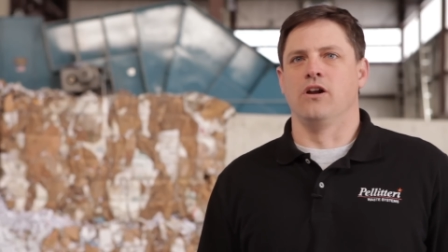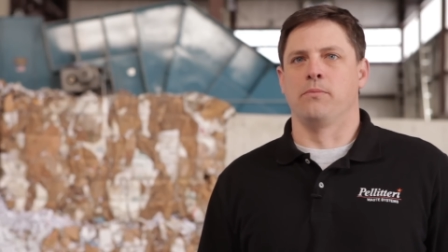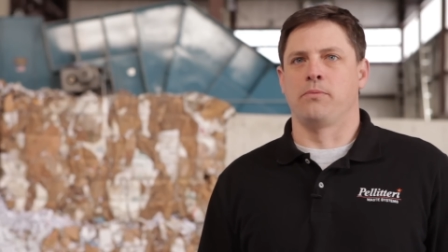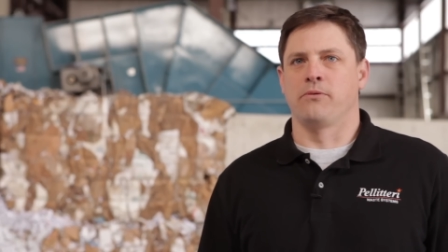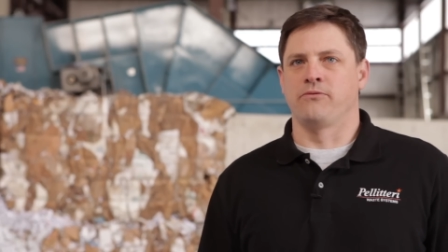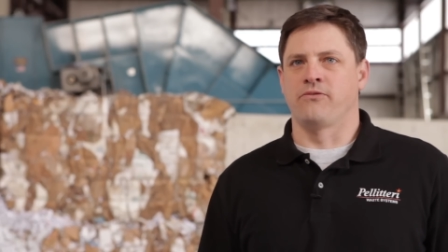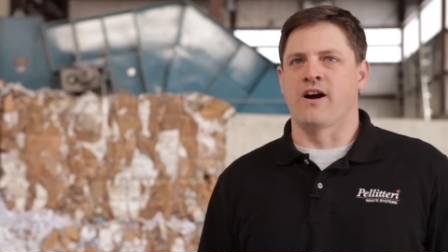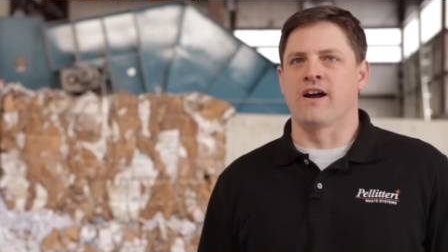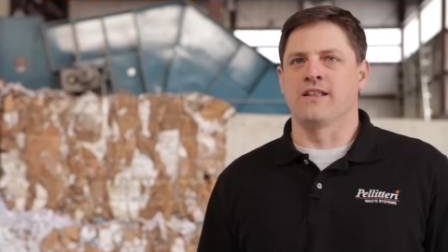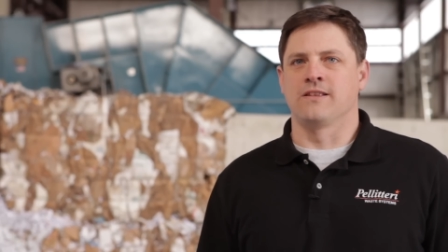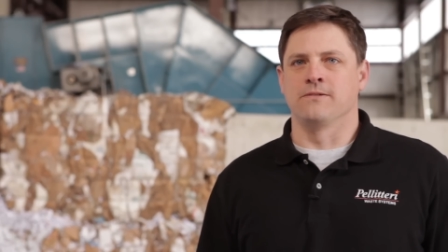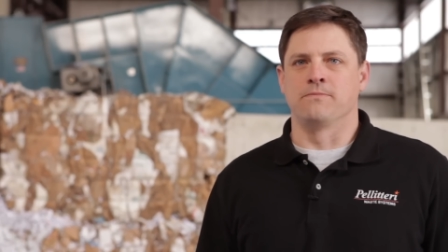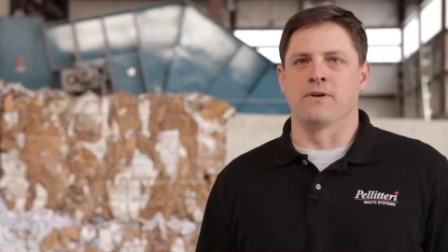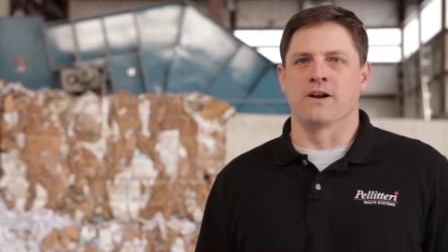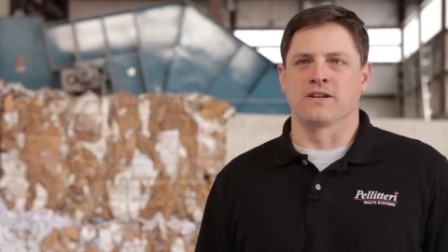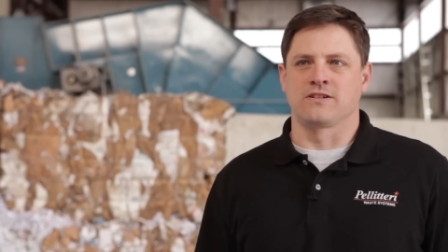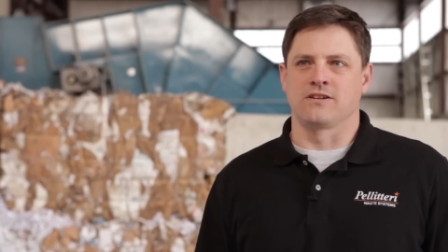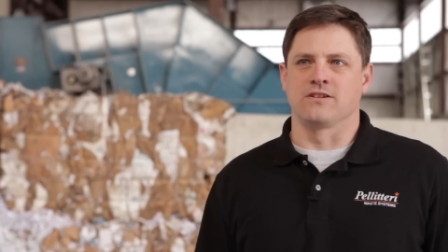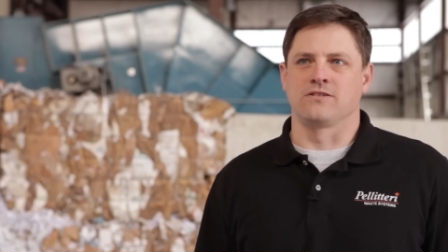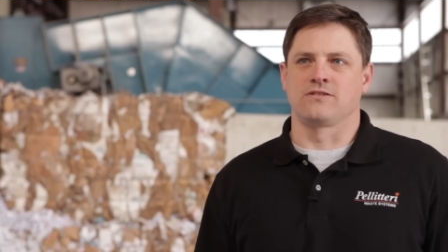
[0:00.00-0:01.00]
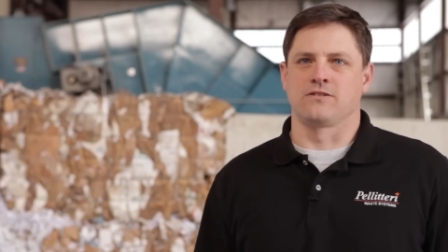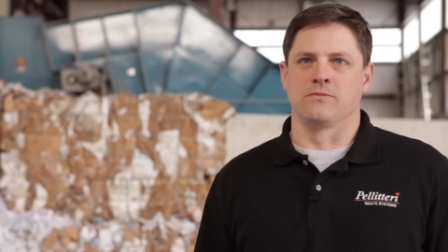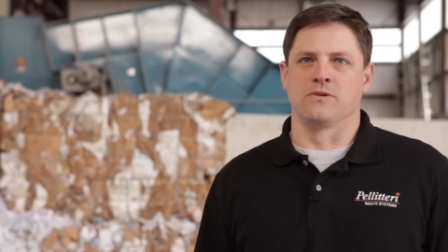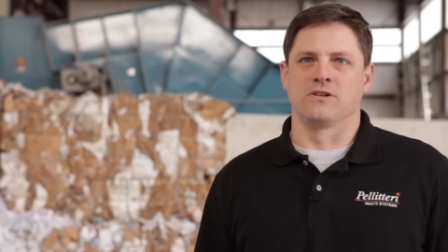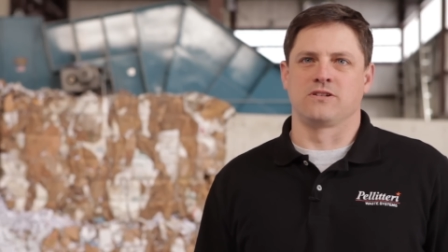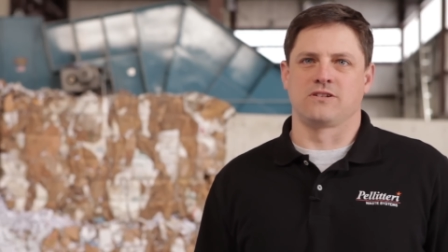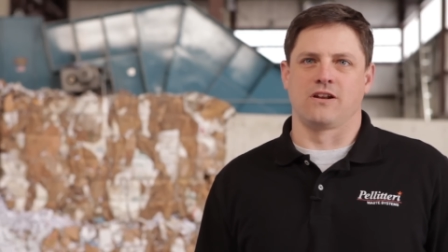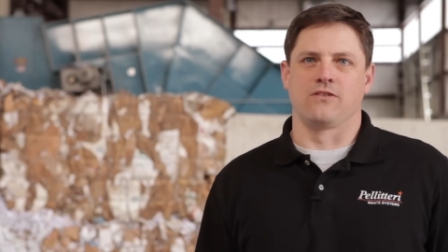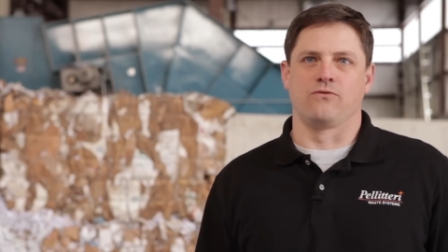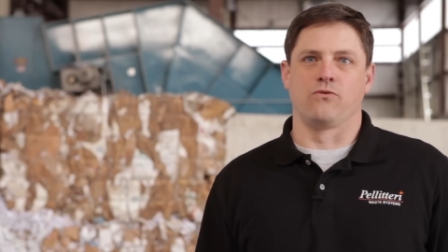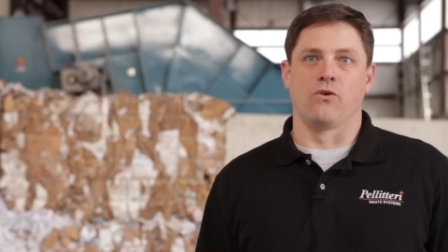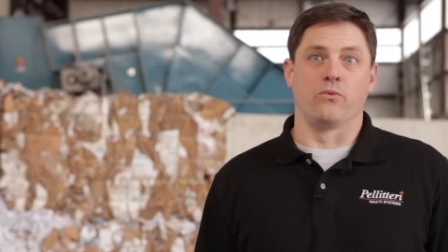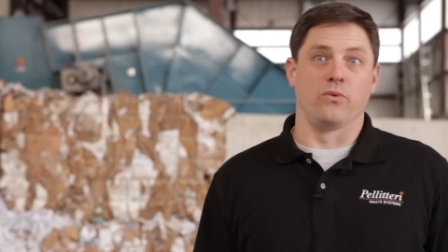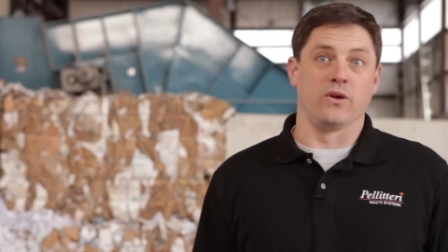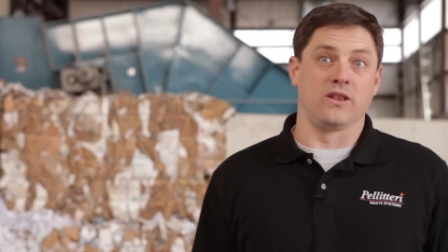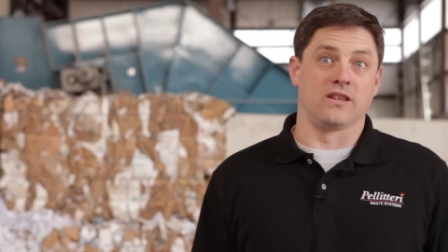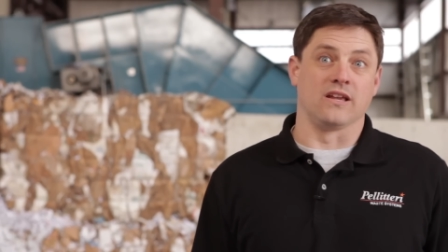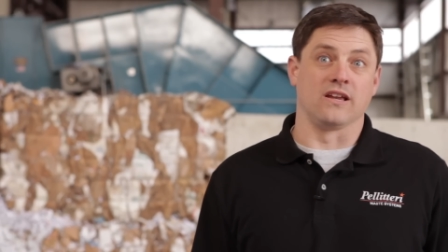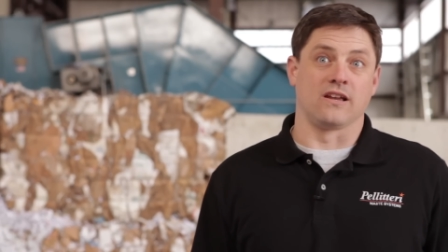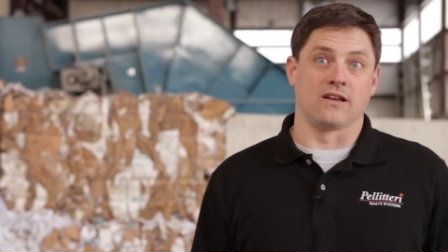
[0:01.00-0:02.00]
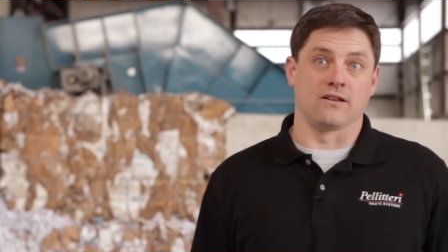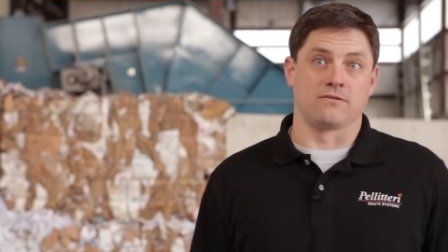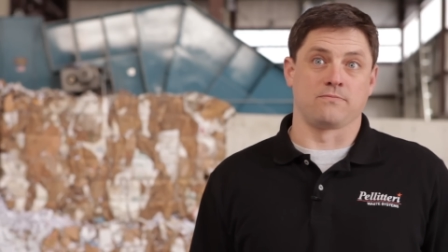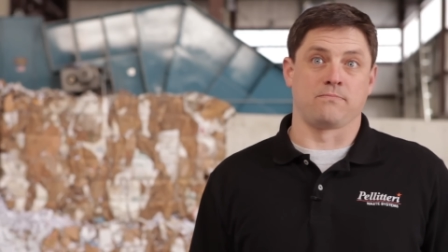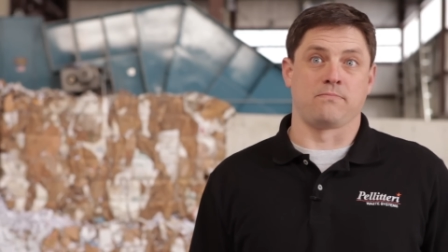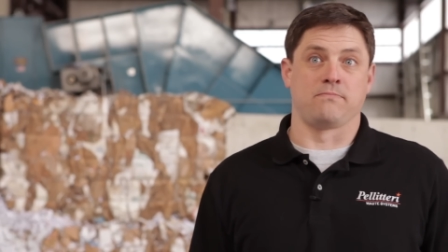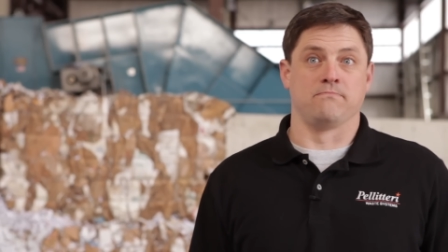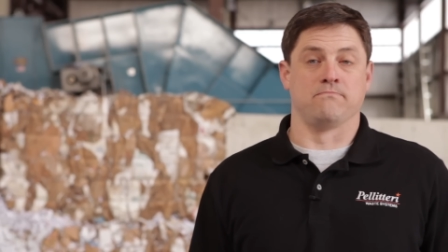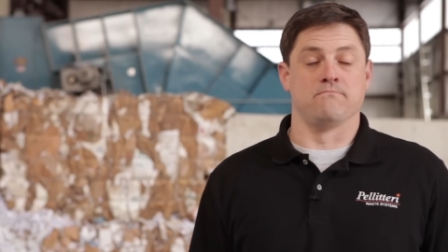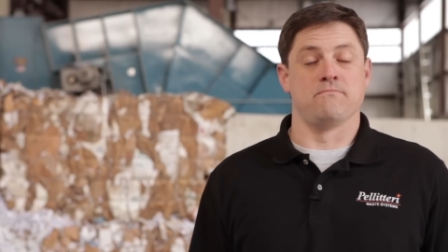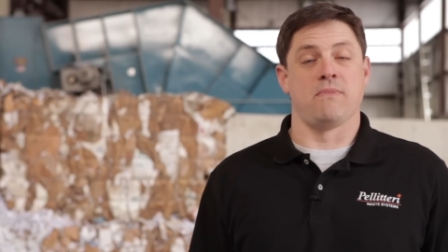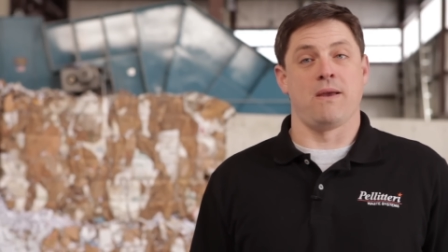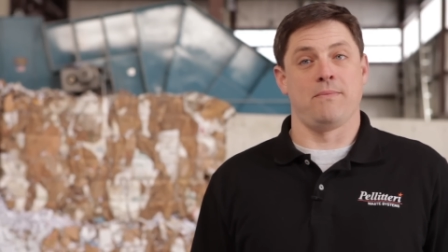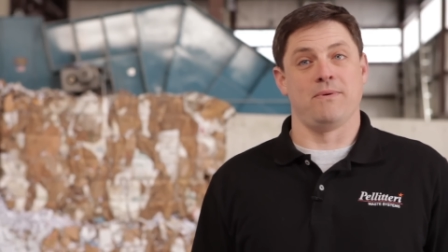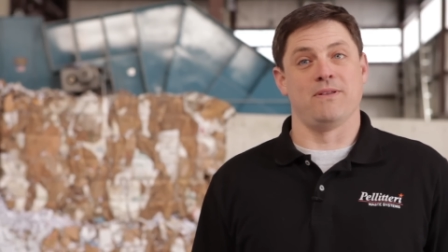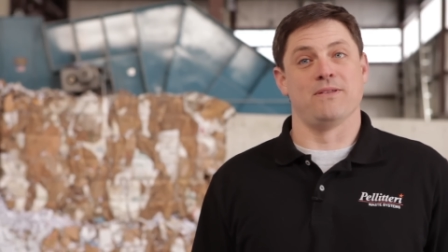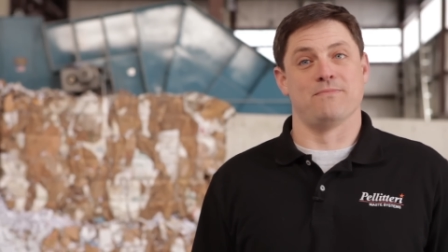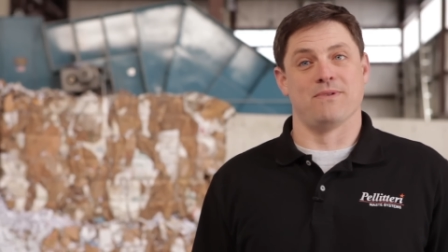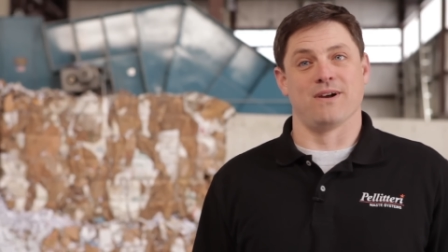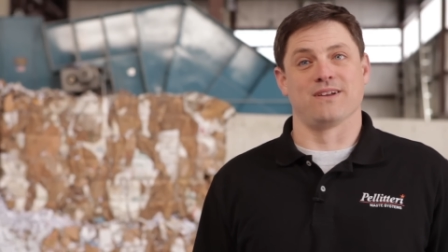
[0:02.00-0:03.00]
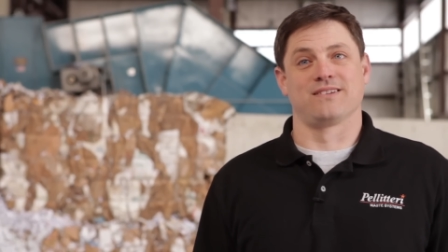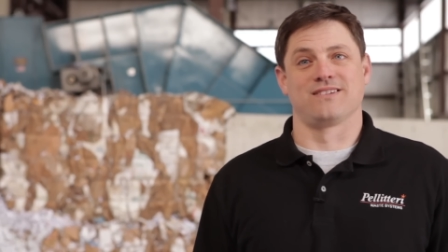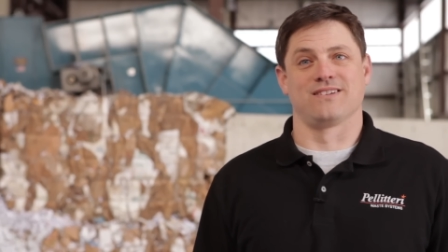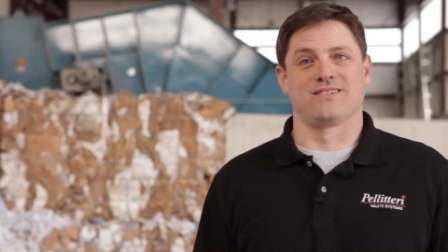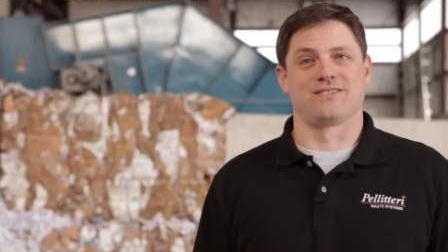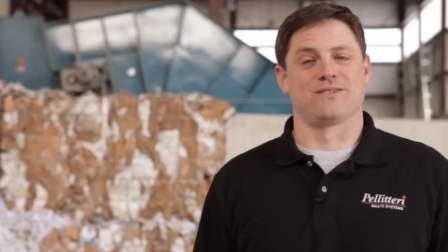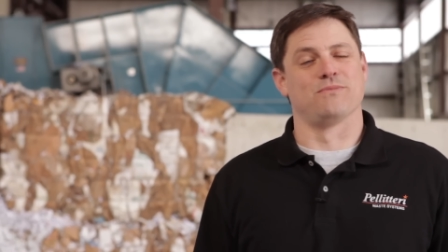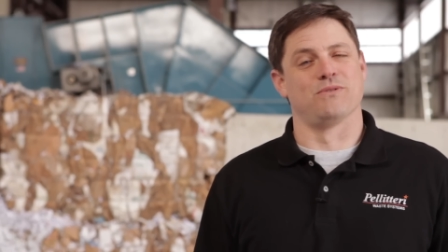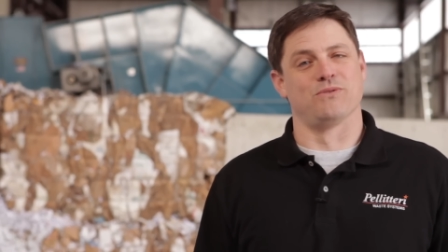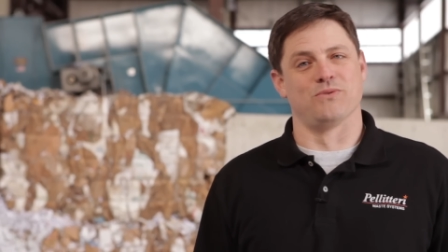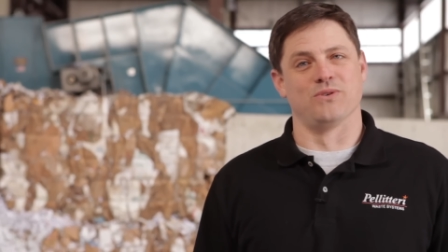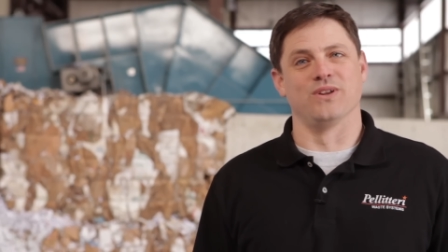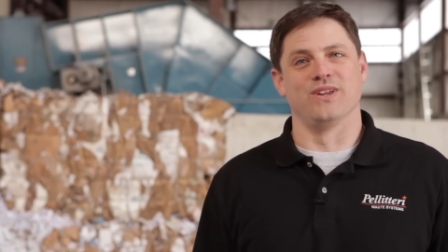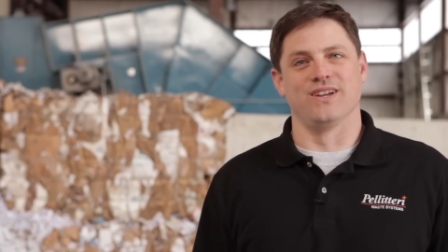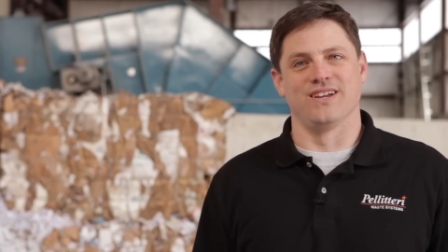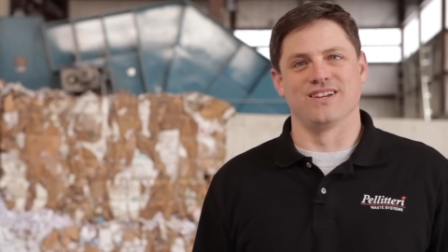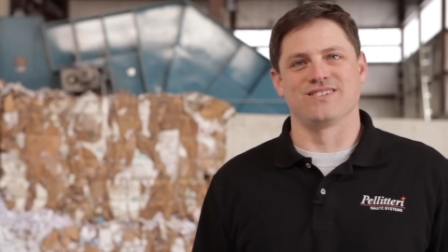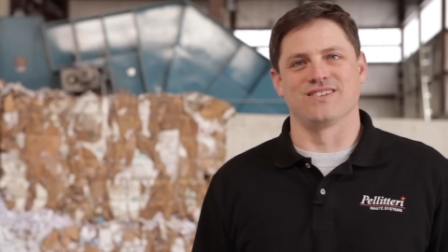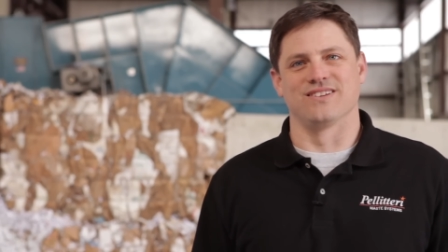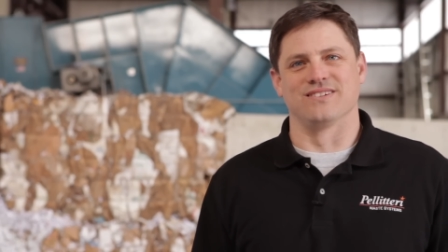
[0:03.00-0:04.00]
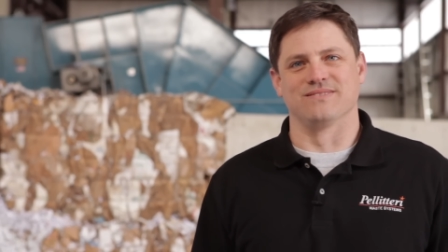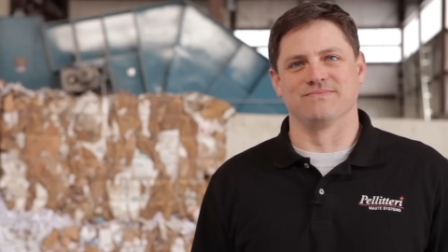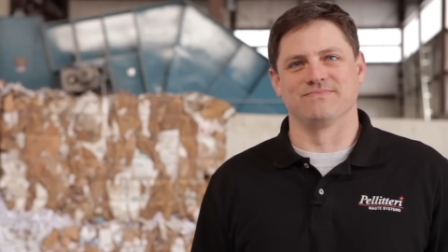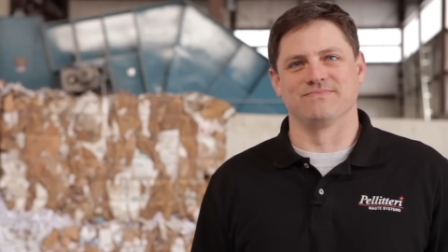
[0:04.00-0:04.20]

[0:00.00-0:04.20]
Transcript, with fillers: provide the best system instead of what we think is maybe the best system and really isn't.